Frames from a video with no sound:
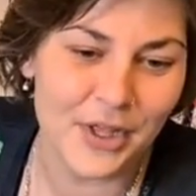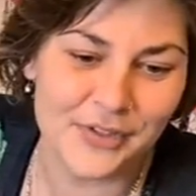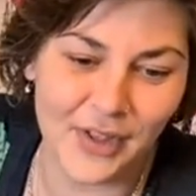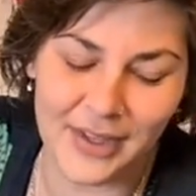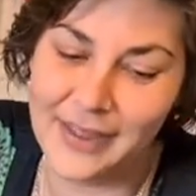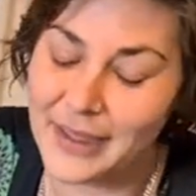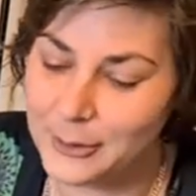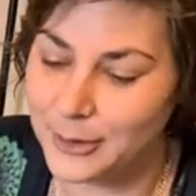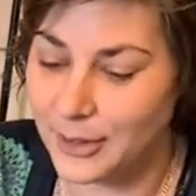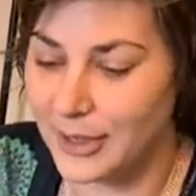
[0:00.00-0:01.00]
So yeah,
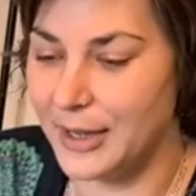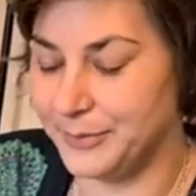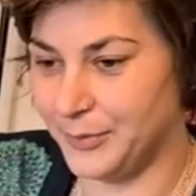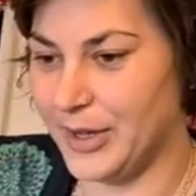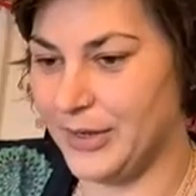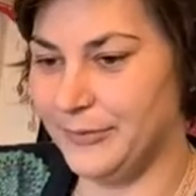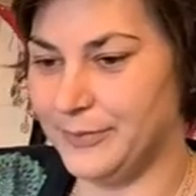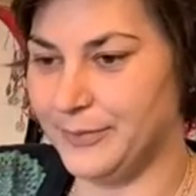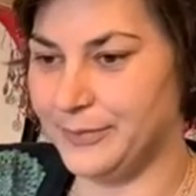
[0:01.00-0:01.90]
that will kind of